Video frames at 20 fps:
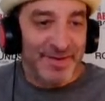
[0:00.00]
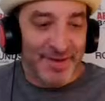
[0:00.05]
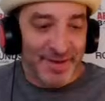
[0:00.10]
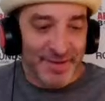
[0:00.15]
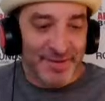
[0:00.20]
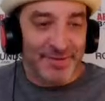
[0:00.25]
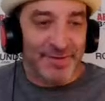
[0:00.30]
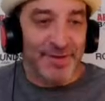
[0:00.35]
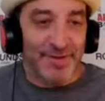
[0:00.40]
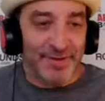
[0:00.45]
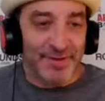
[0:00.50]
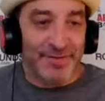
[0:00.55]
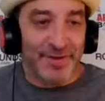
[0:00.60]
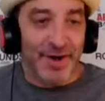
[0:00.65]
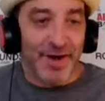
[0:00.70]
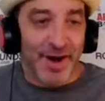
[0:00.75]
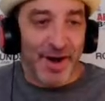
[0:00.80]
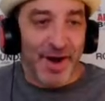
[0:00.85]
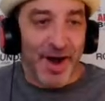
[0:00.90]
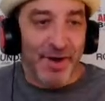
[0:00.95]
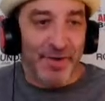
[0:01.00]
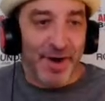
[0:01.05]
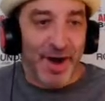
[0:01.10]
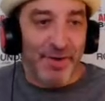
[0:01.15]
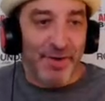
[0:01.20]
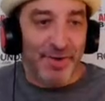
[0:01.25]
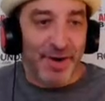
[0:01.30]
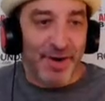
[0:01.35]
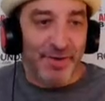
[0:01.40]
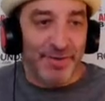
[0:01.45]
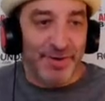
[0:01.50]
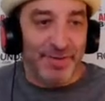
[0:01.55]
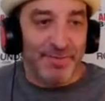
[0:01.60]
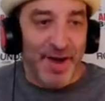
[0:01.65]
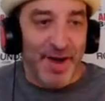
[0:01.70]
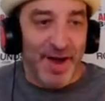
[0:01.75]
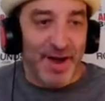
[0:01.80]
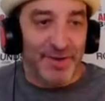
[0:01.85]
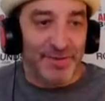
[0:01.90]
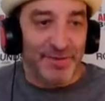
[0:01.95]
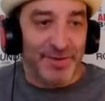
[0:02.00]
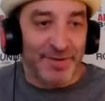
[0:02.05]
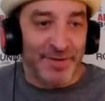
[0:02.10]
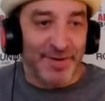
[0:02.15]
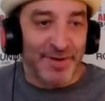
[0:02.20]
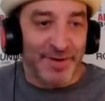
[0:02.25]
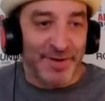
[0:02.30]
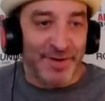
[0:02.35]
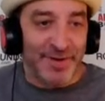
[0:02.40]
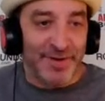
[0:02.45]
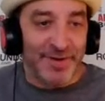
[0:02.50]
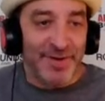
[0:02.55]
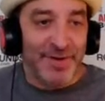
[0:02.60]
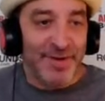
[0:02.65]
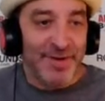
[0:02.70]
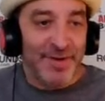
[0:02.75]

So I would imagine.